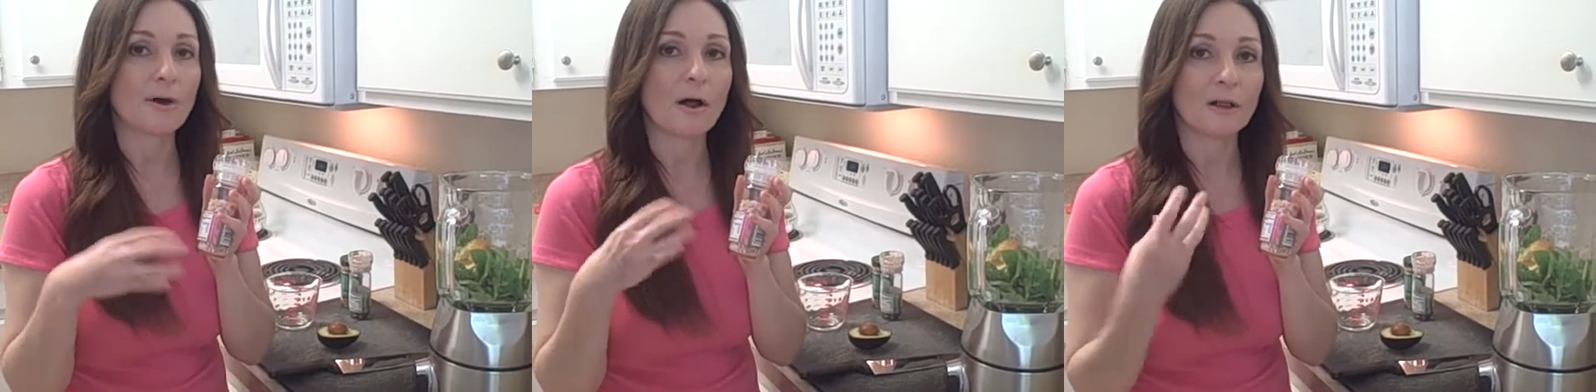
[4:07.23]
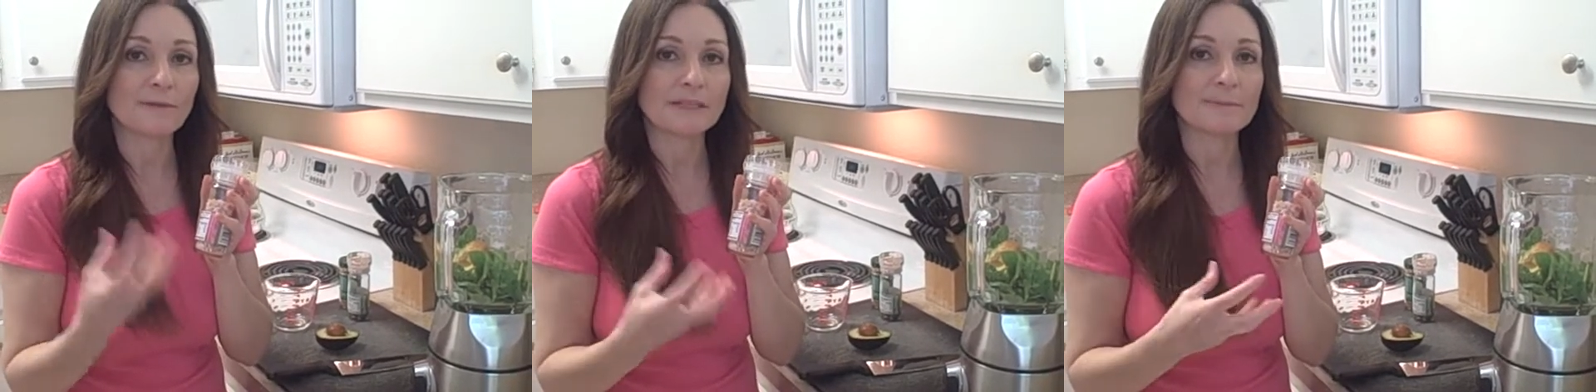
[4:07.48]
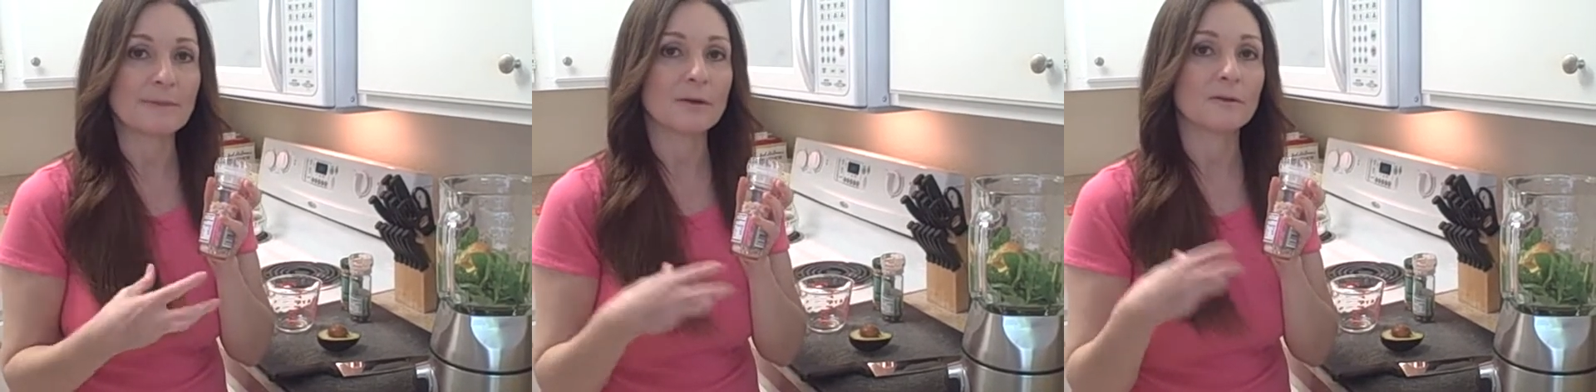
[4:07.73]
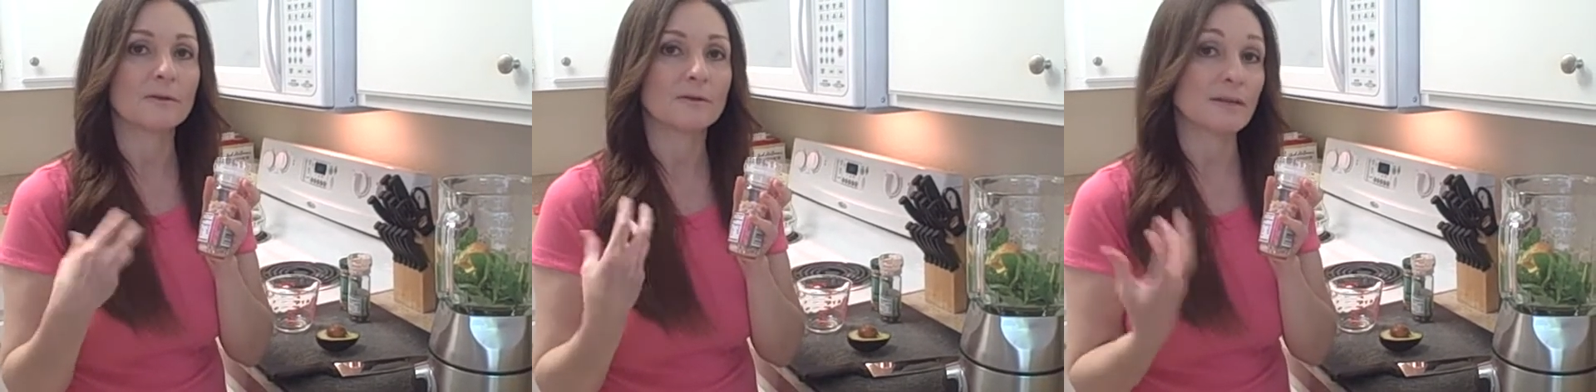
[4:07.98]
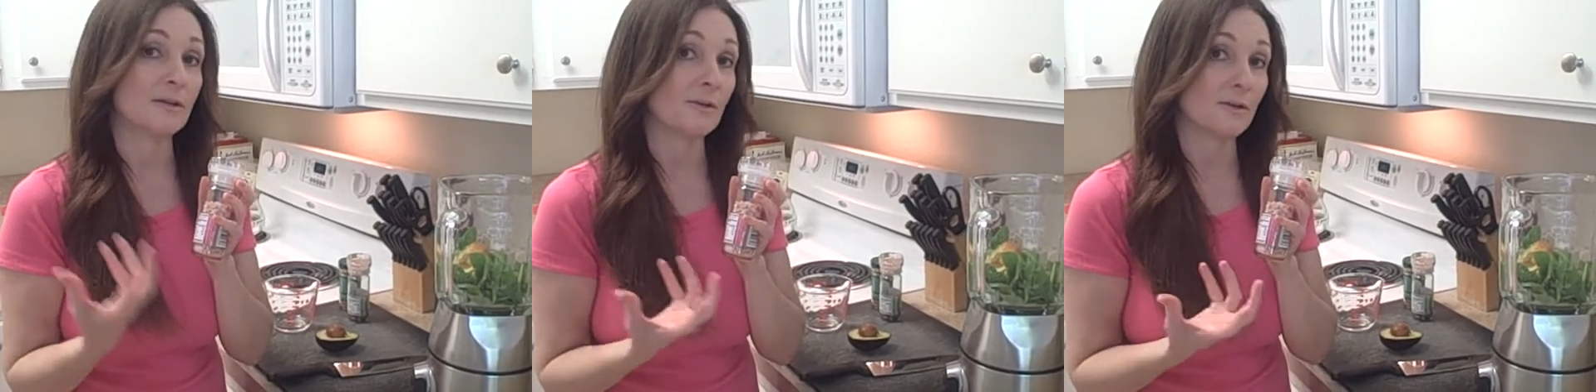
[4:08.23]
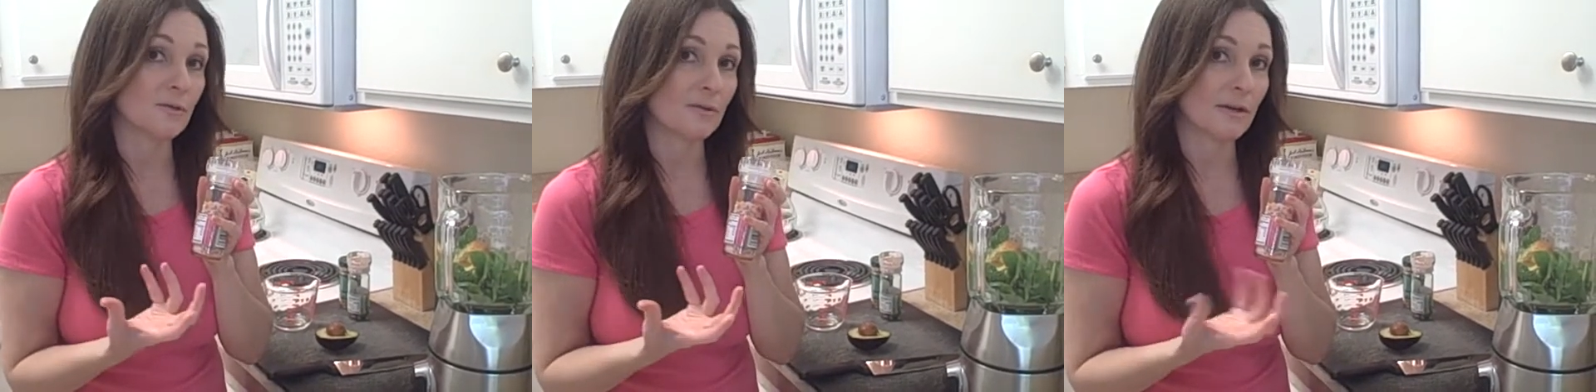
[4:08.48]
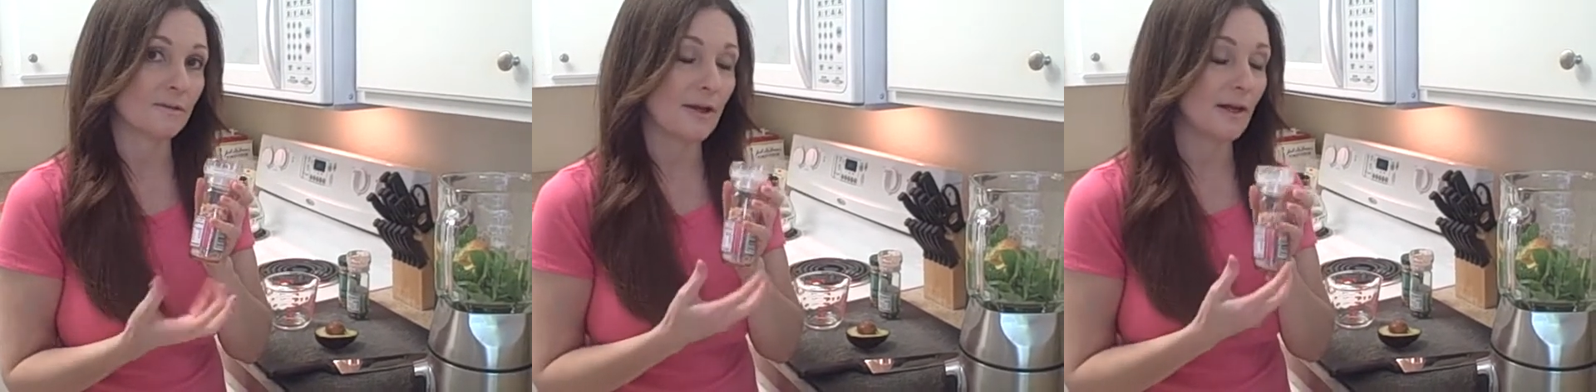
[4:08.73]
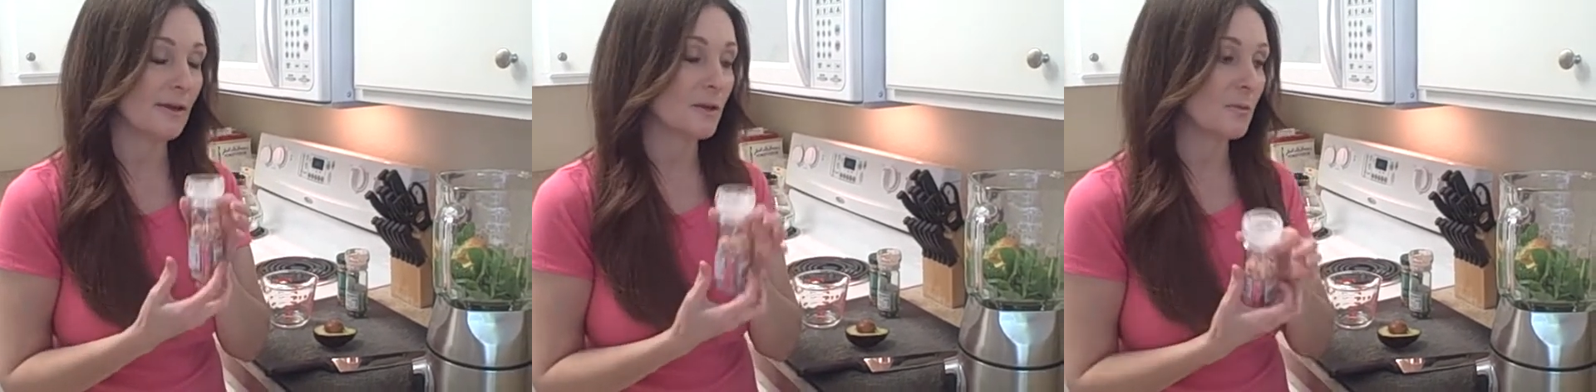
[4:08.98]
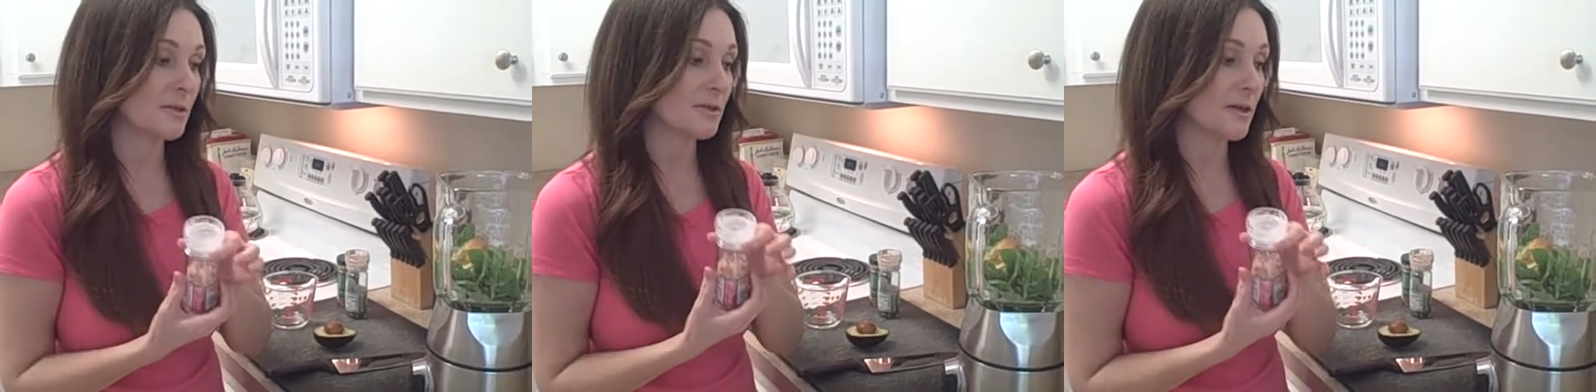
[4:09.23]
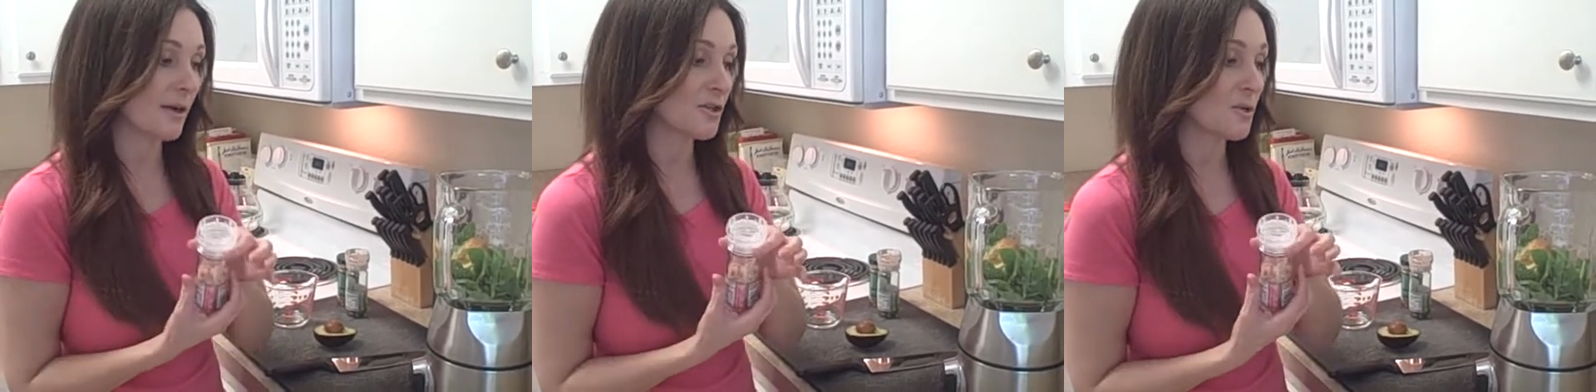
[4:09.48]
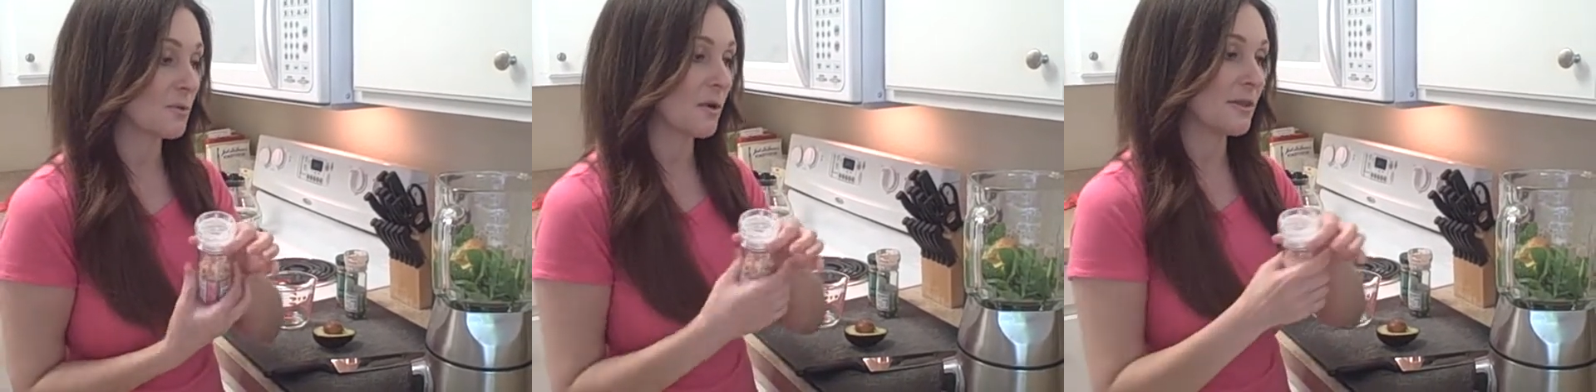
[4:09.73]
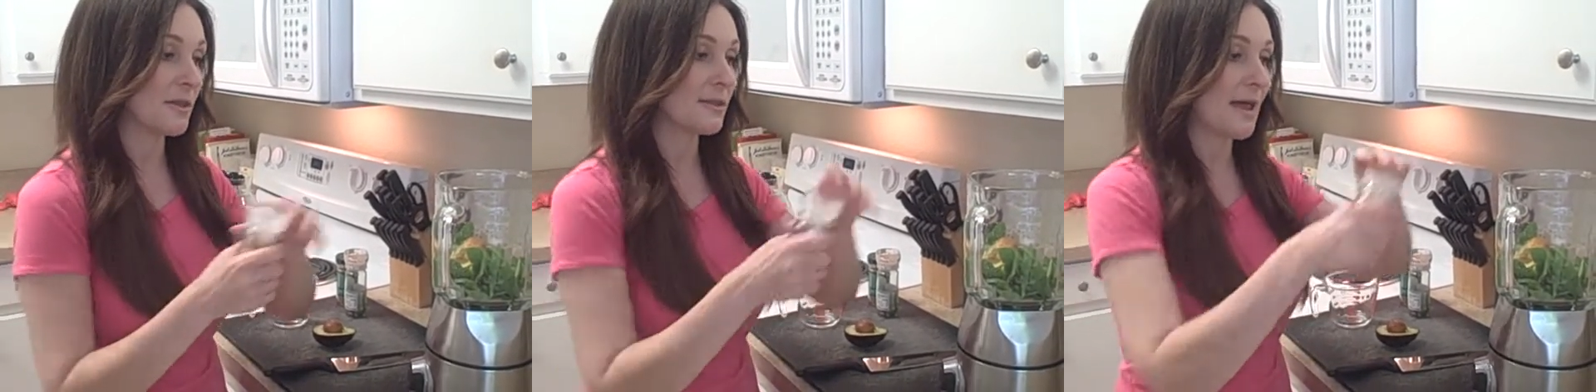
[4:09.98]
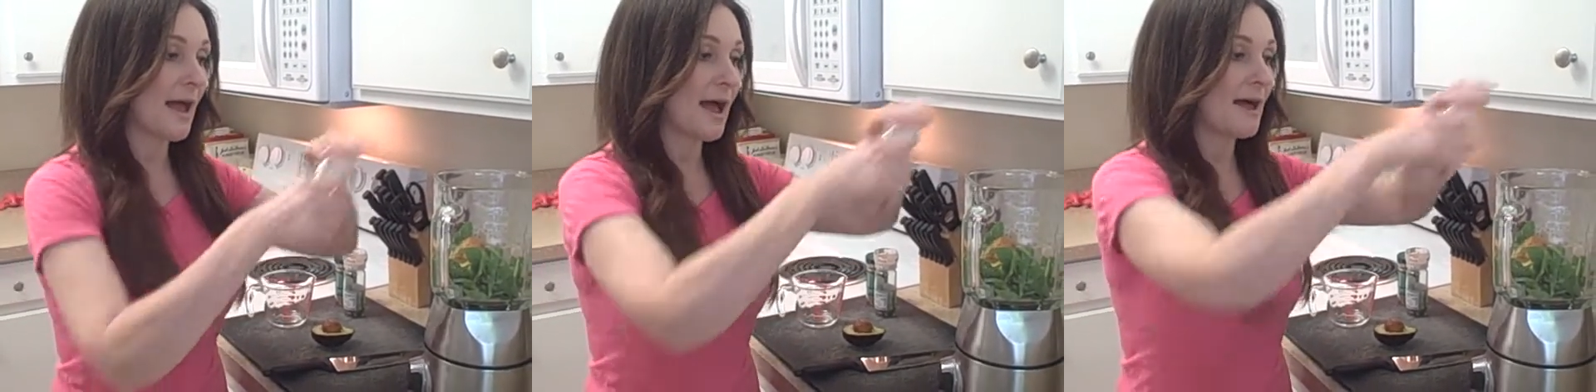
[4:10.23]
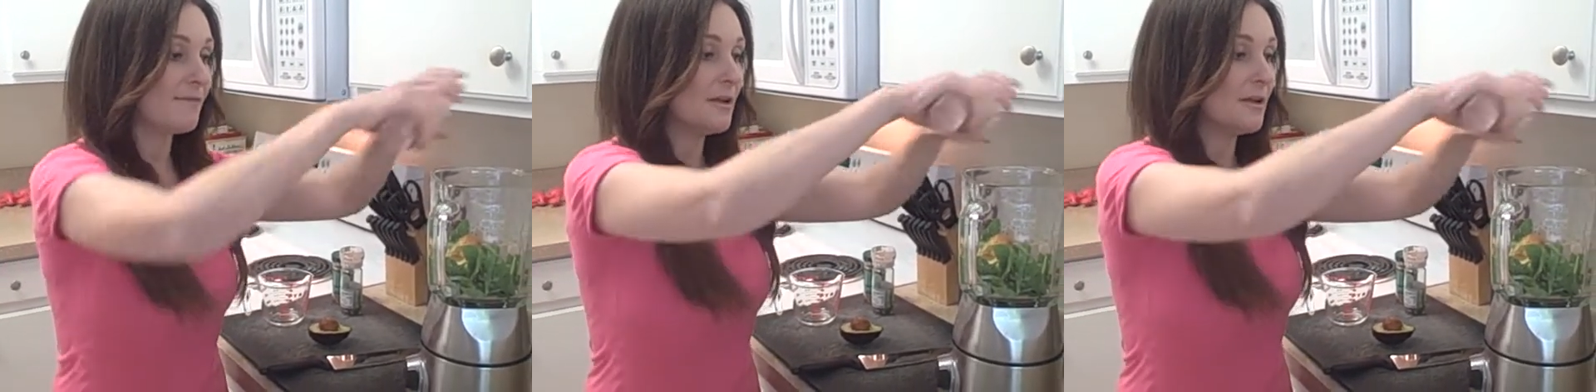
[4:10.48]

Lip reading: all of its minerals and nutrient value, which is actually a good thing to have.